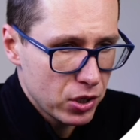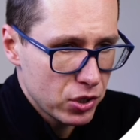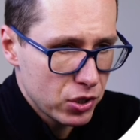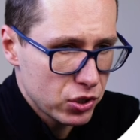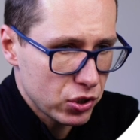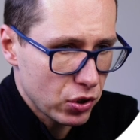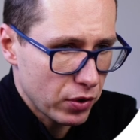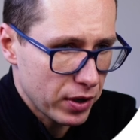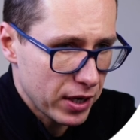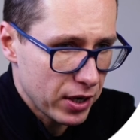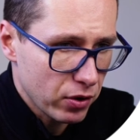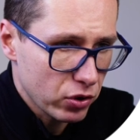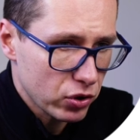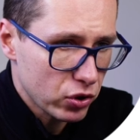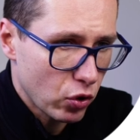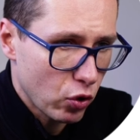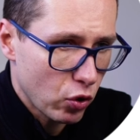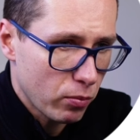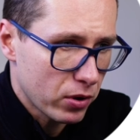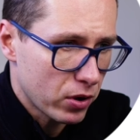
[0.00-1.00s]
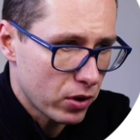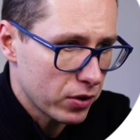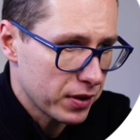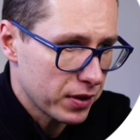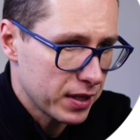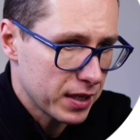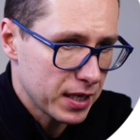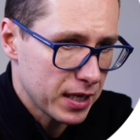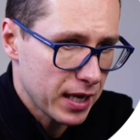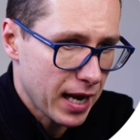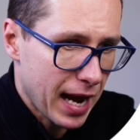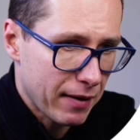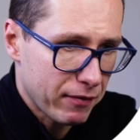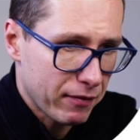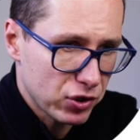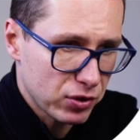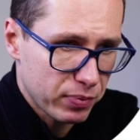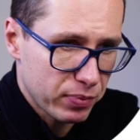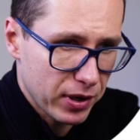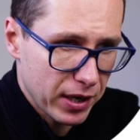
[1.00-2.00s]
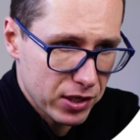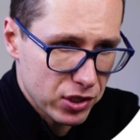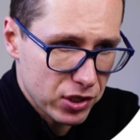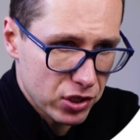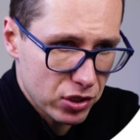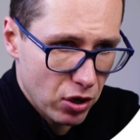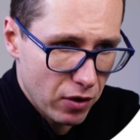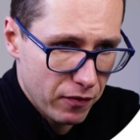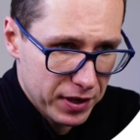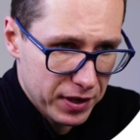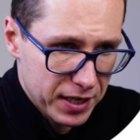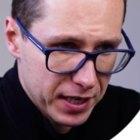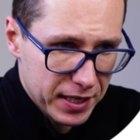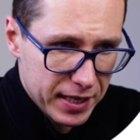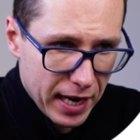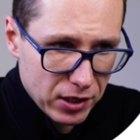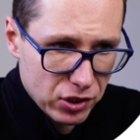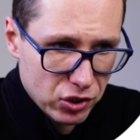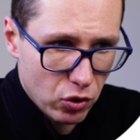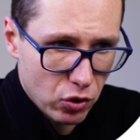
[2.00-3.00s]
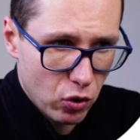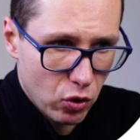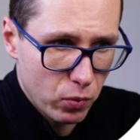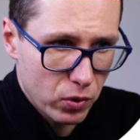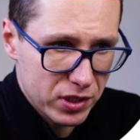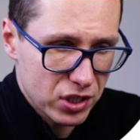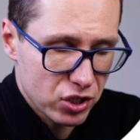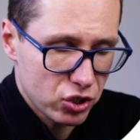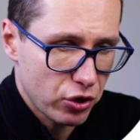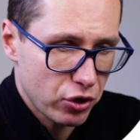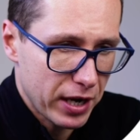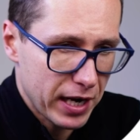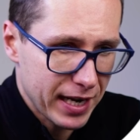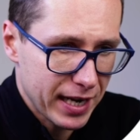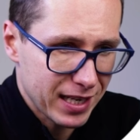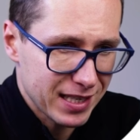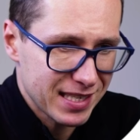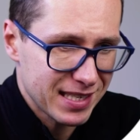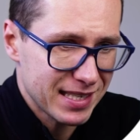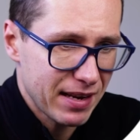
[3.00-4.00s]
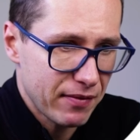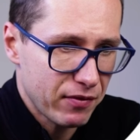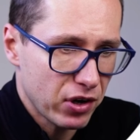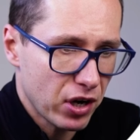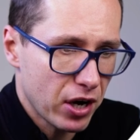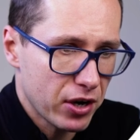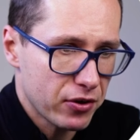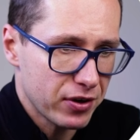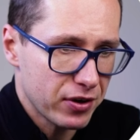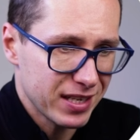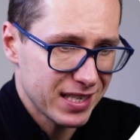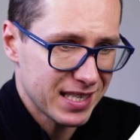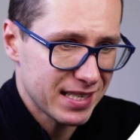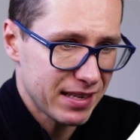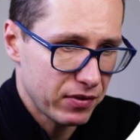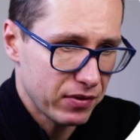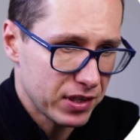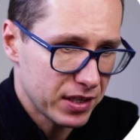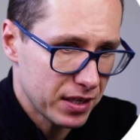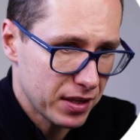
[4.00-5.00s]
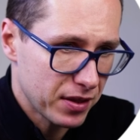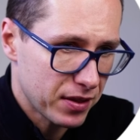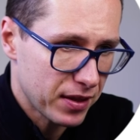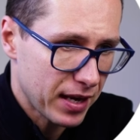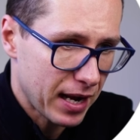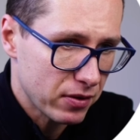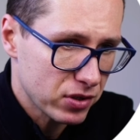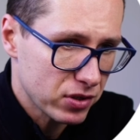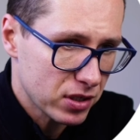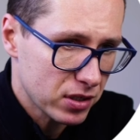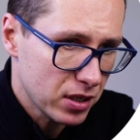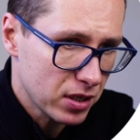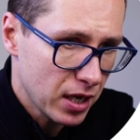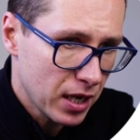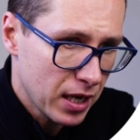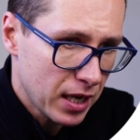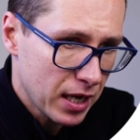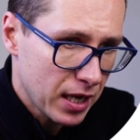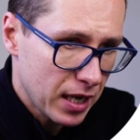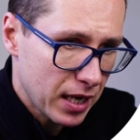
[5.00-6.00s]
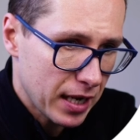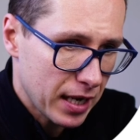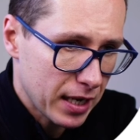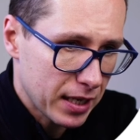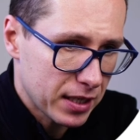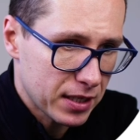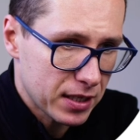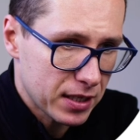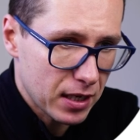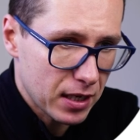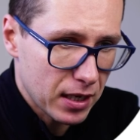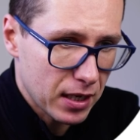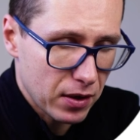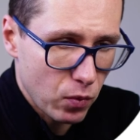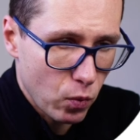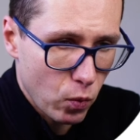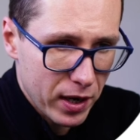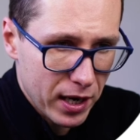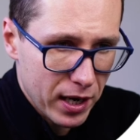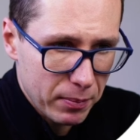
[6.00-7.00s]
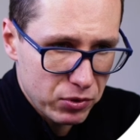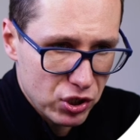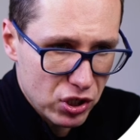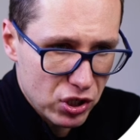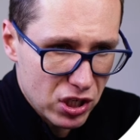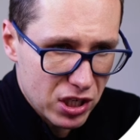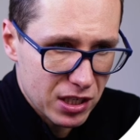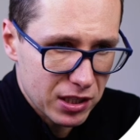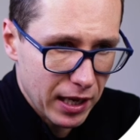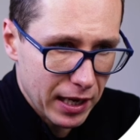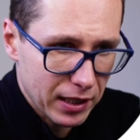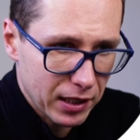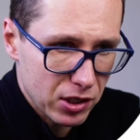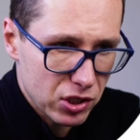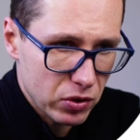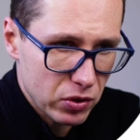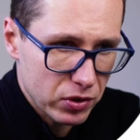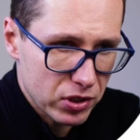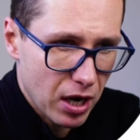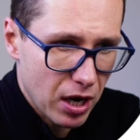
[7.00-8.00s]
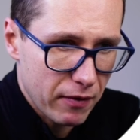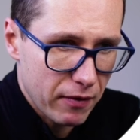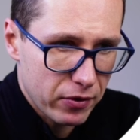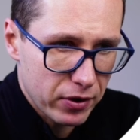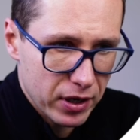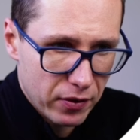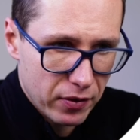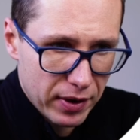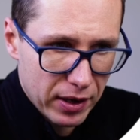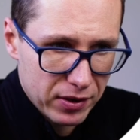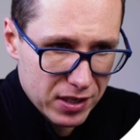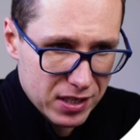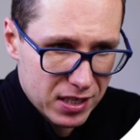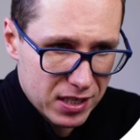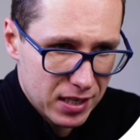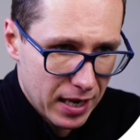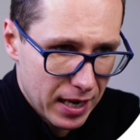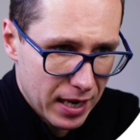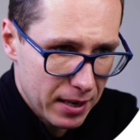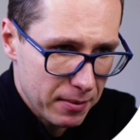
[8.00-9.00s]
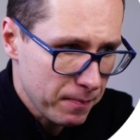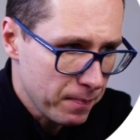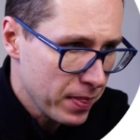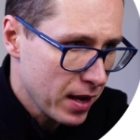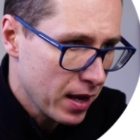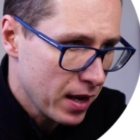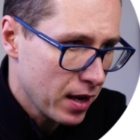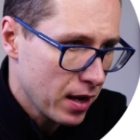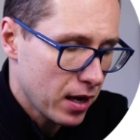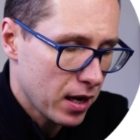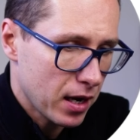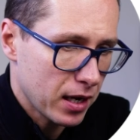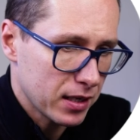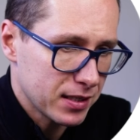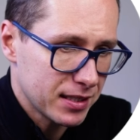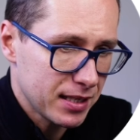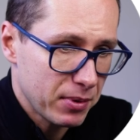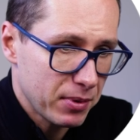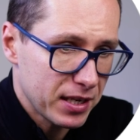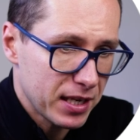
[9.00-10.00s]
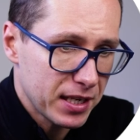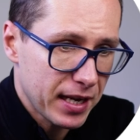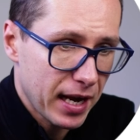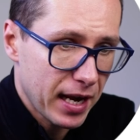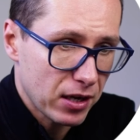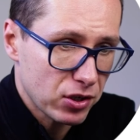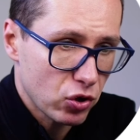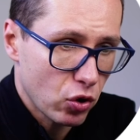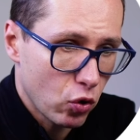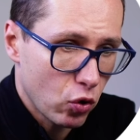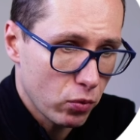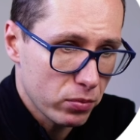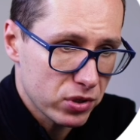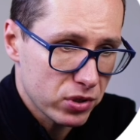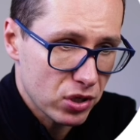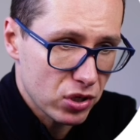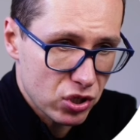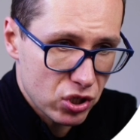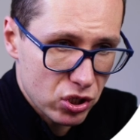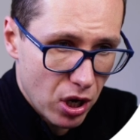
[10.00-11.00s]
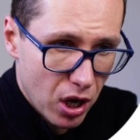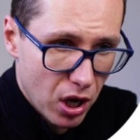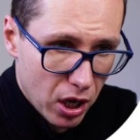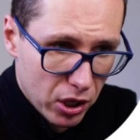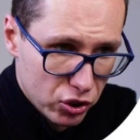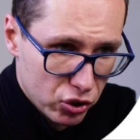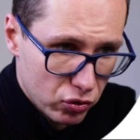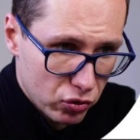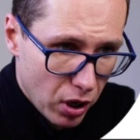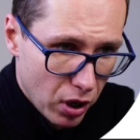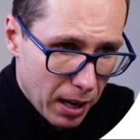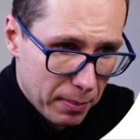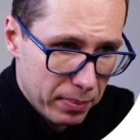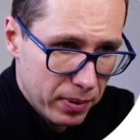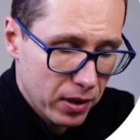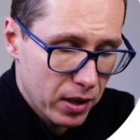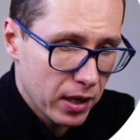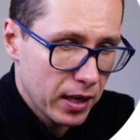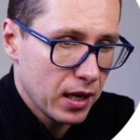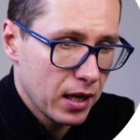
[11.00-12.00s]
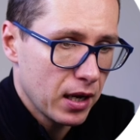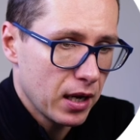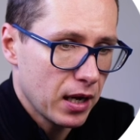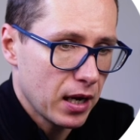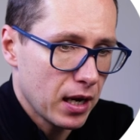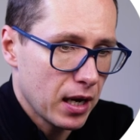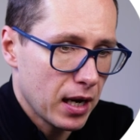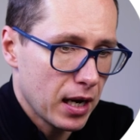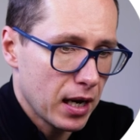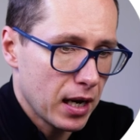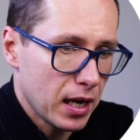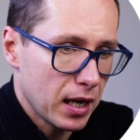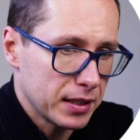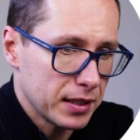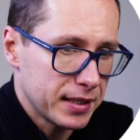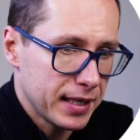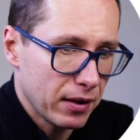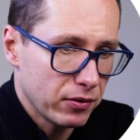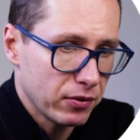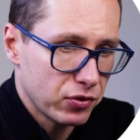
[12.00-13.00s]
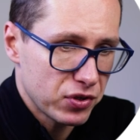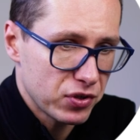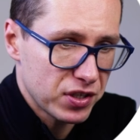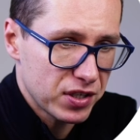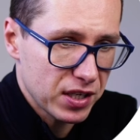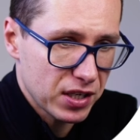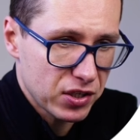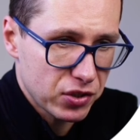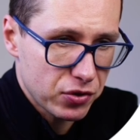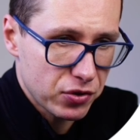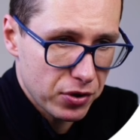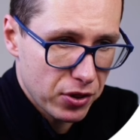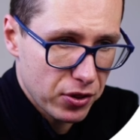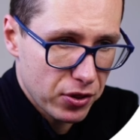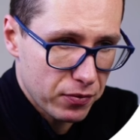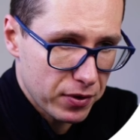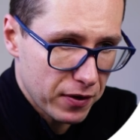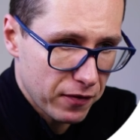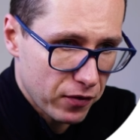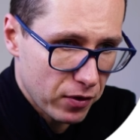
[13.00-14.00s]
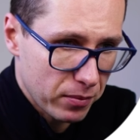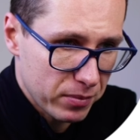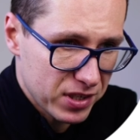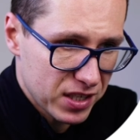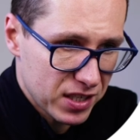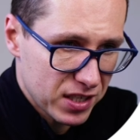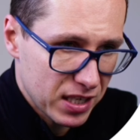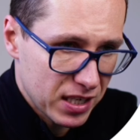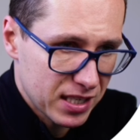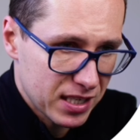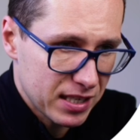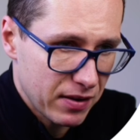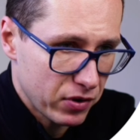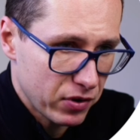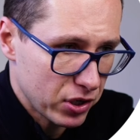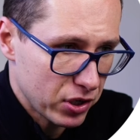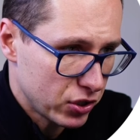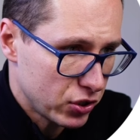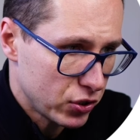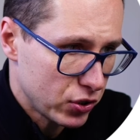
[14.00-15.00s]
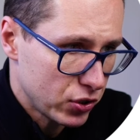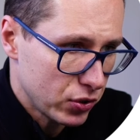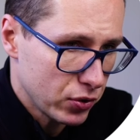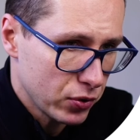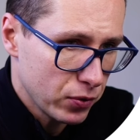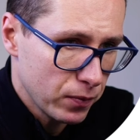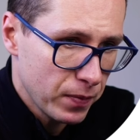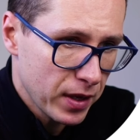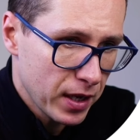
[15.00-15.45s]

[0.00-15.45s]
So in October, the average price of a detached home was trading at 717,000. It went up just slightly, so it's hovering around the same. Semi-detached homes saw a drop down to 633 from 672.